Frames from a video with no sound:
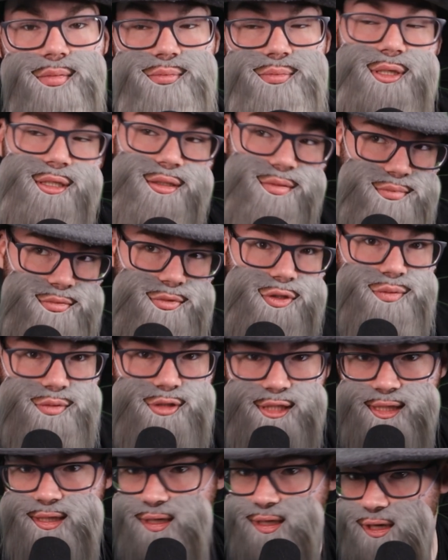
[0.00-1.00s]
but you
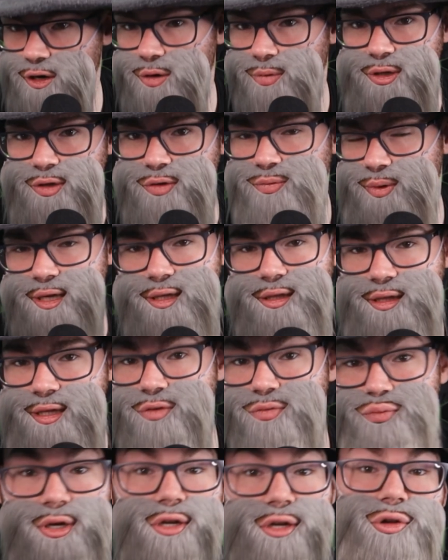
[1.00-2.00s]
did hear me read
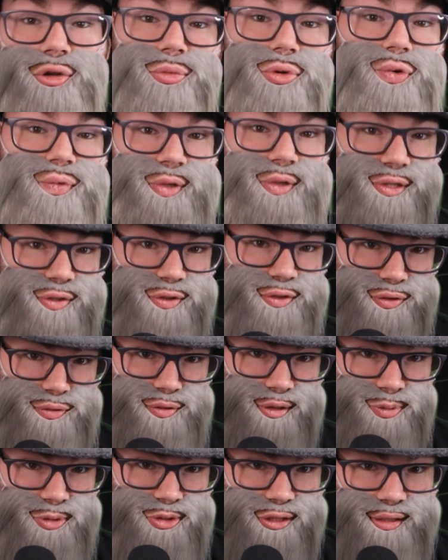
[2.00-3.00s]
the Regal Movies
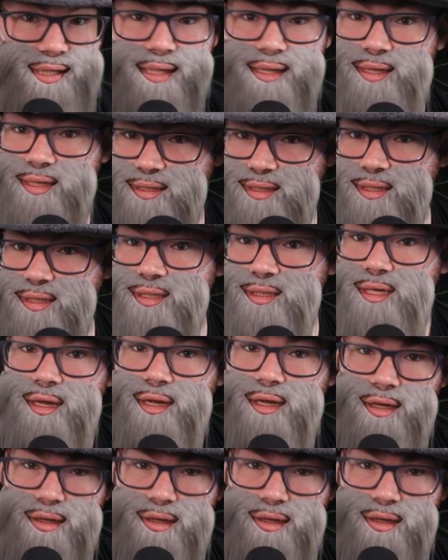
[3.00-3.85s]
description that this is